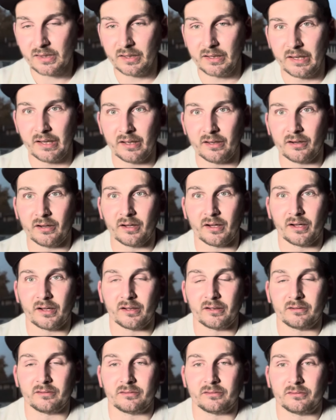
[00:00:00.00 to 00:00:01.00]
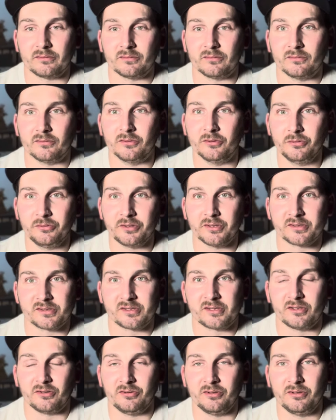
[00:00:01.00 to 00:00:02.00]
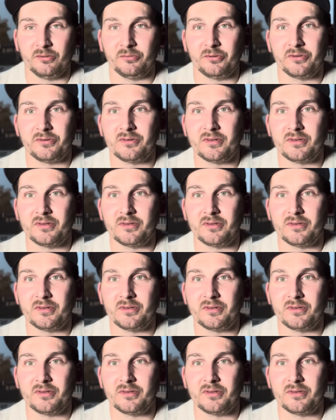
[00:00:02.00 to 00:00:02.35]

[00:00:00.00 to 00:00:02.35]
And uh, Luke is killing it with